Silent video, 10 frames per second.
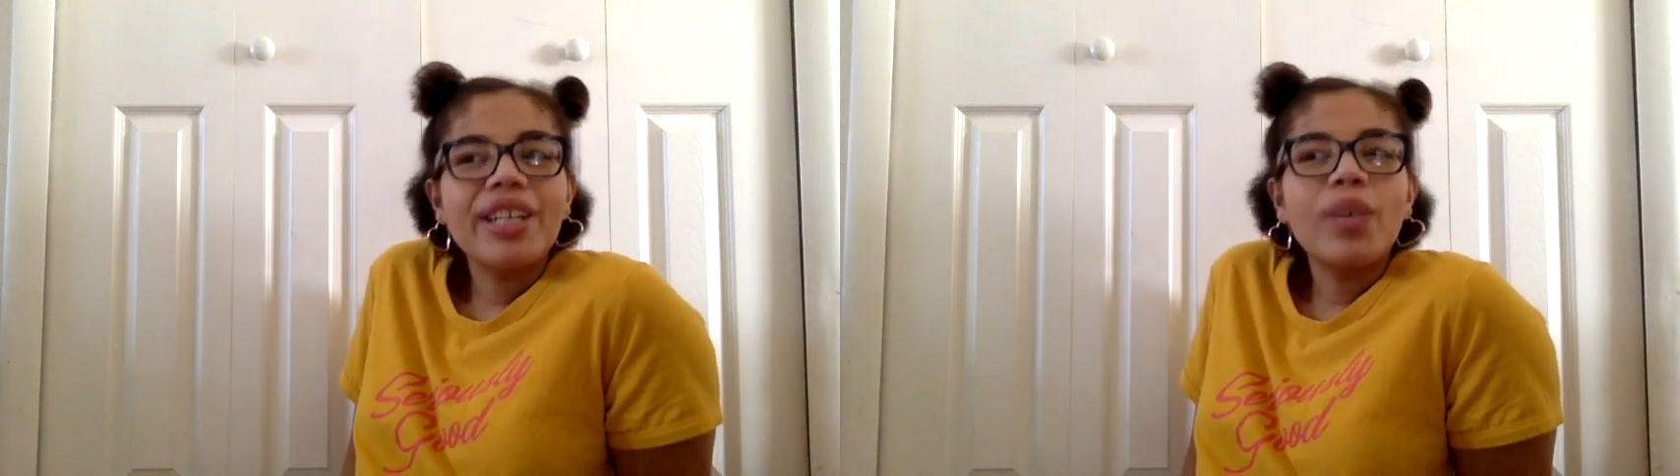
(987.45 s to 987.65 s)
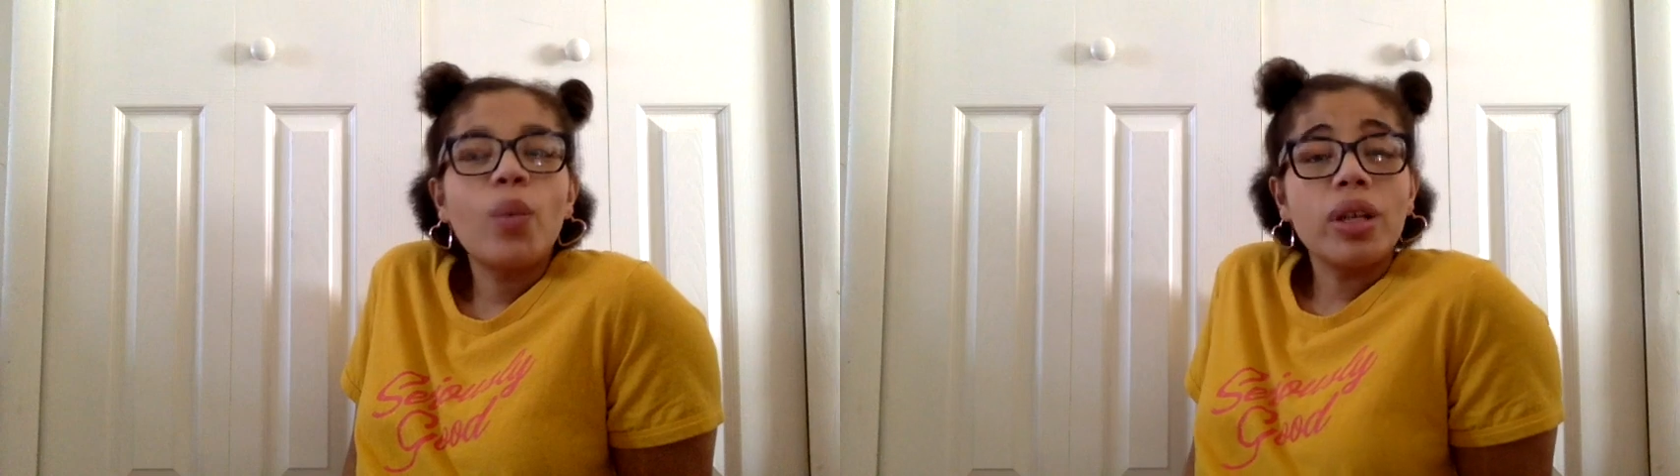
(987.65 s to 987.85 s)

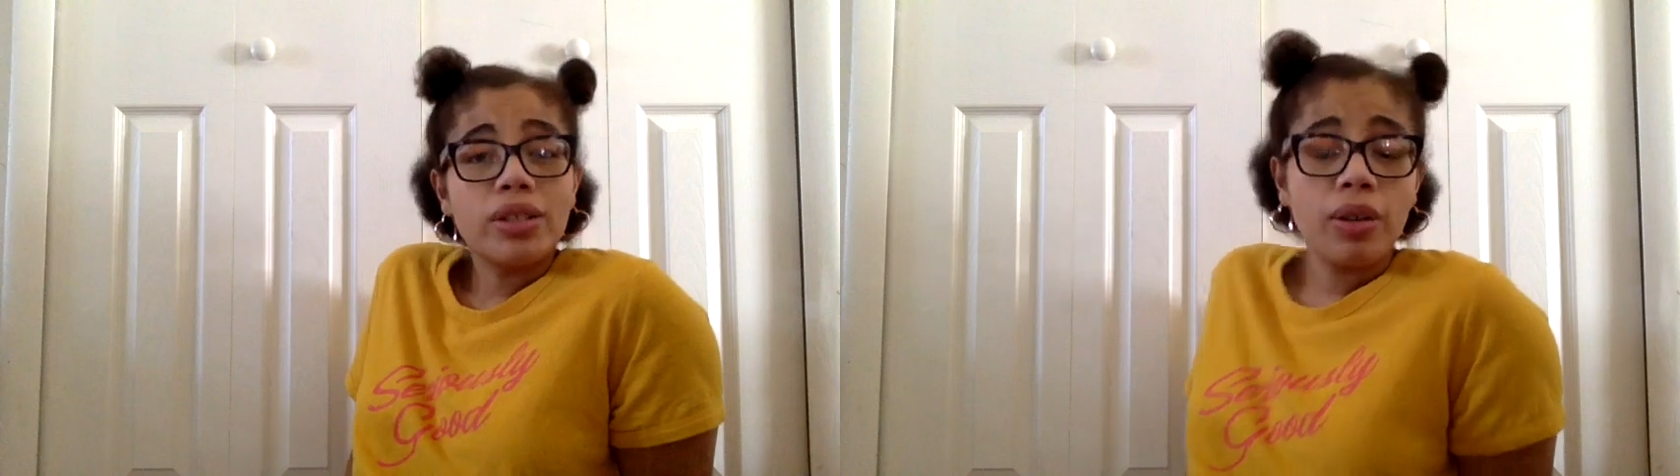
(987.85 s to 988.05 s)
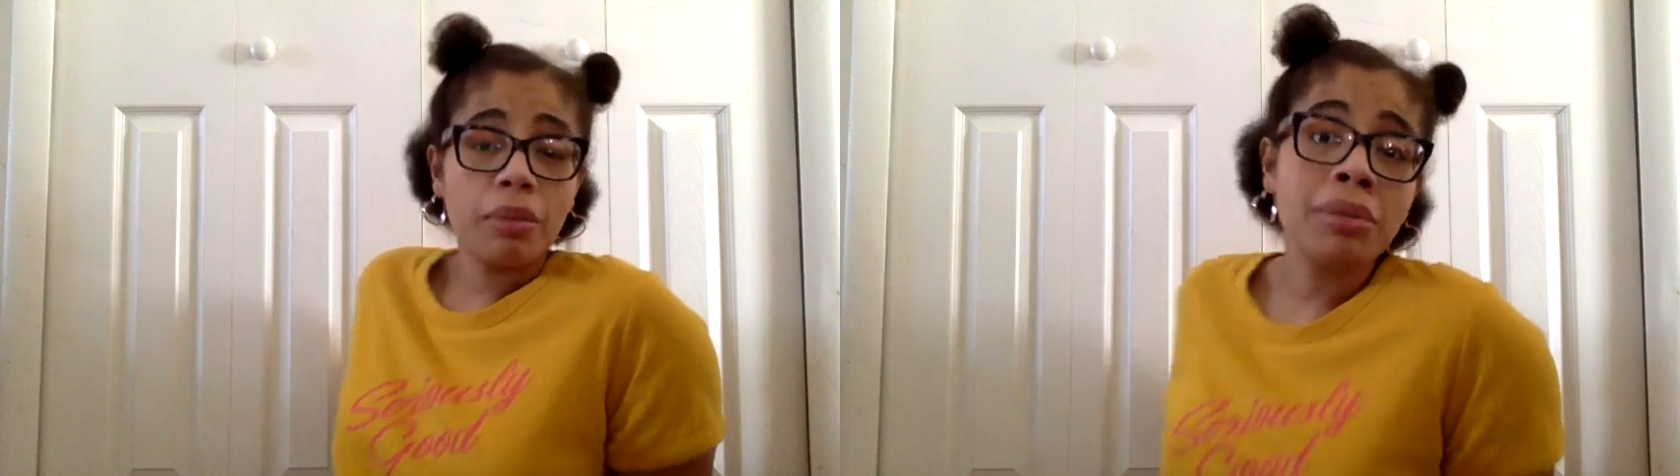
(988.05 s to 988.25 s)
once
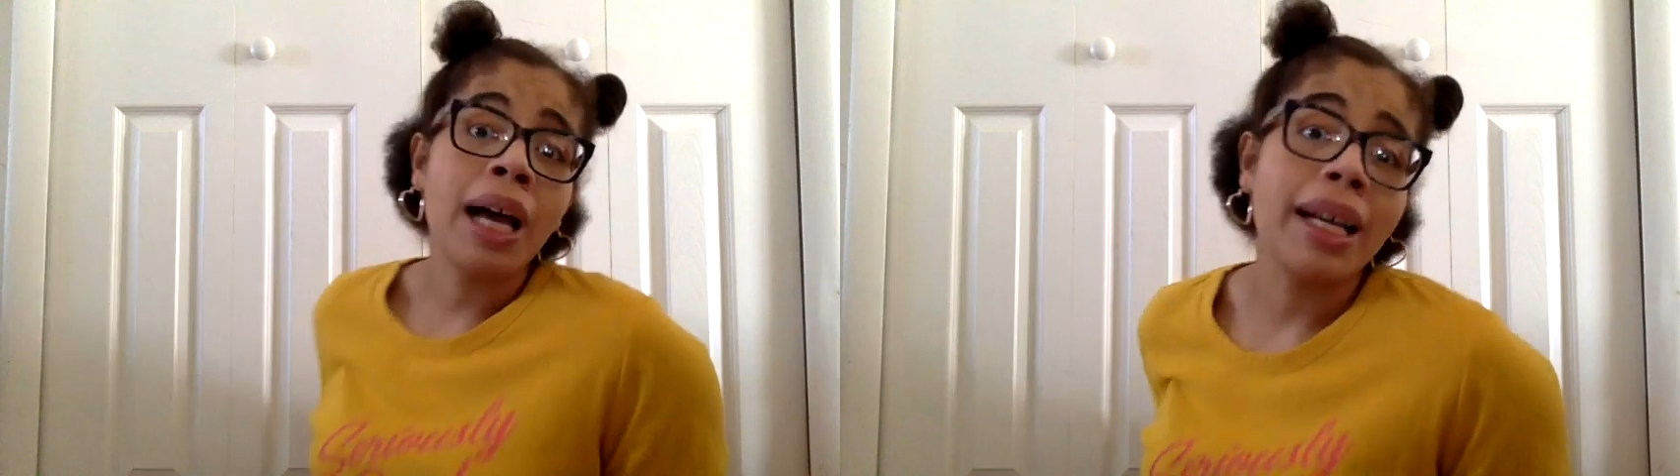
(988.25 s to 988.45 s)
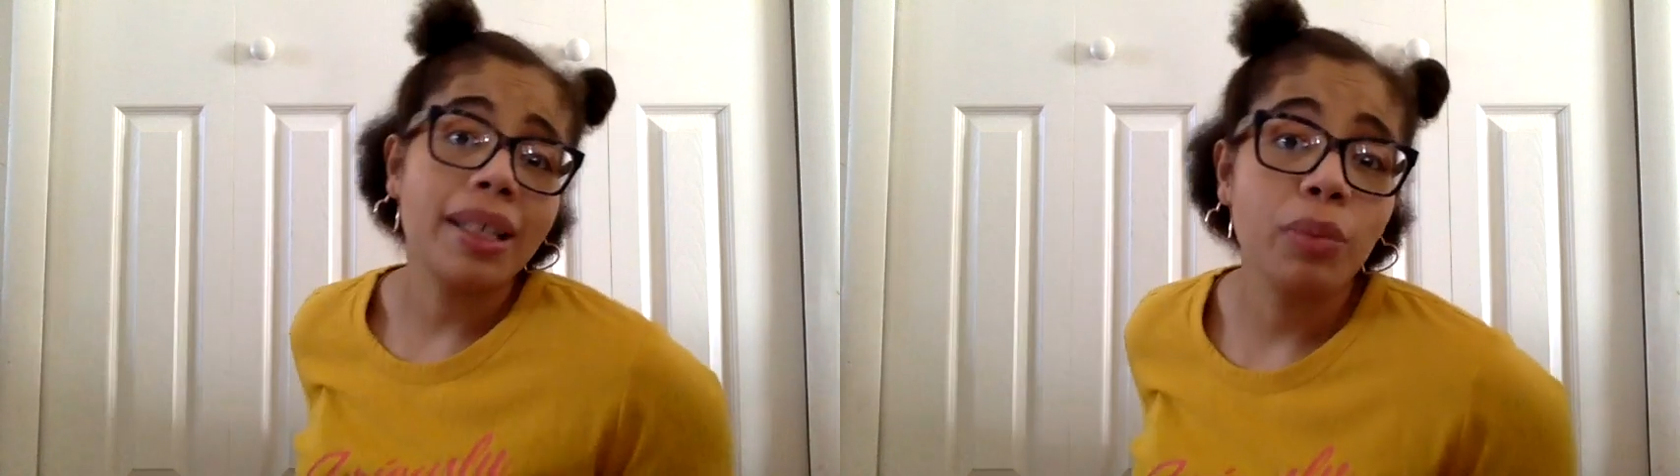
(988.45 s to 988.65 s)

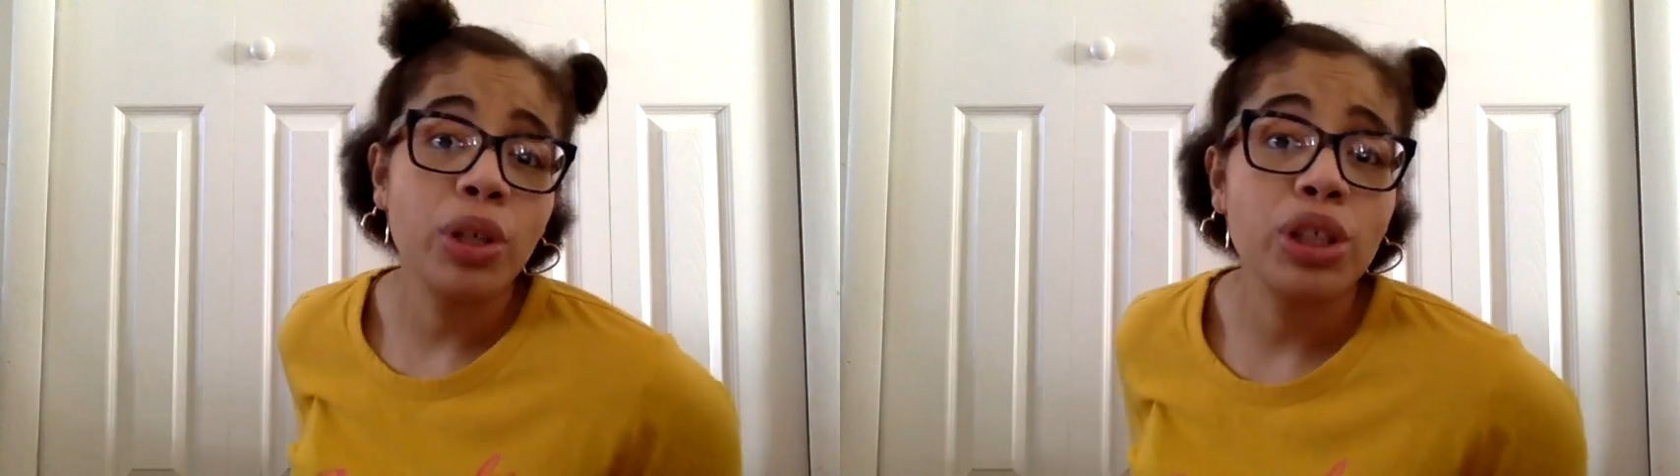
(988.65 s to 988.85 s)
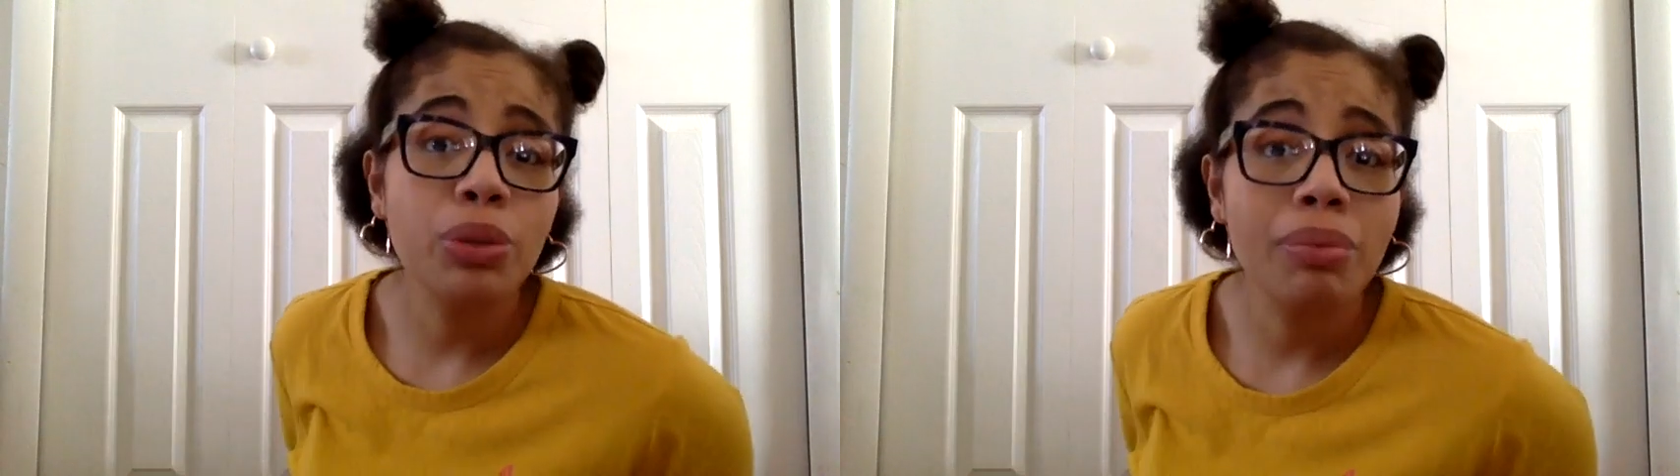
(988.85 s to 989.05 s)
you